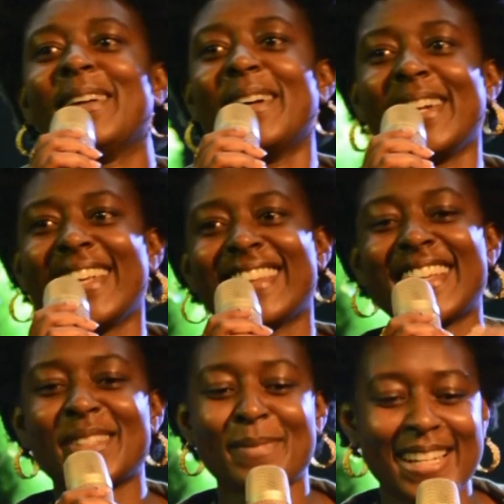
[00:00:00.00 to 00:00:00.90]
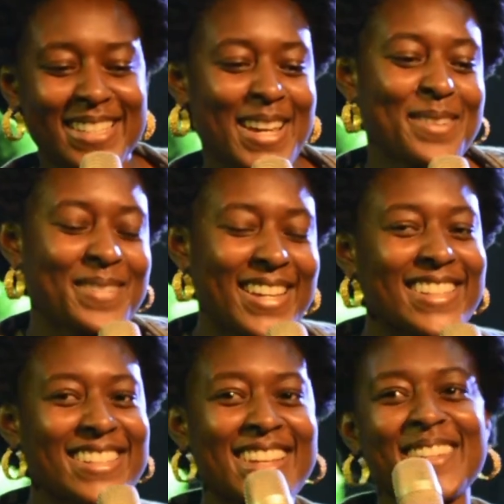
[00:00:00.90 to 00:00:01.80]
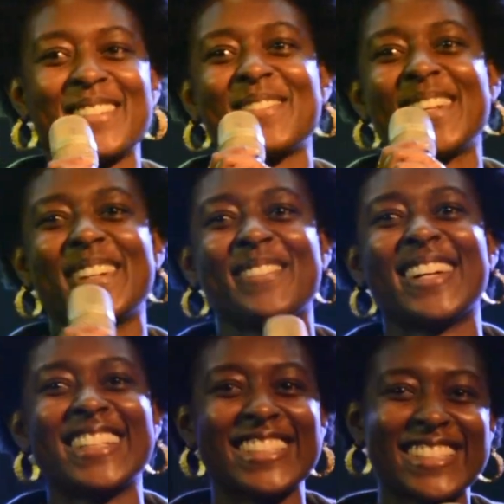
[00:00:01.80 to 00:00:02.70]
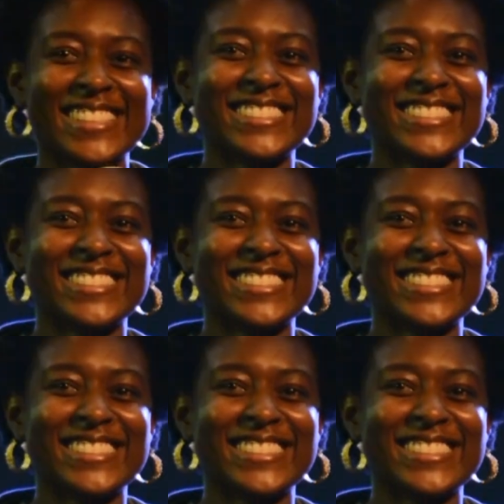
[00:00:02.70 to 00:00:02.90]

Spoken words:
Okay, that's my time, guys. Thank you very much.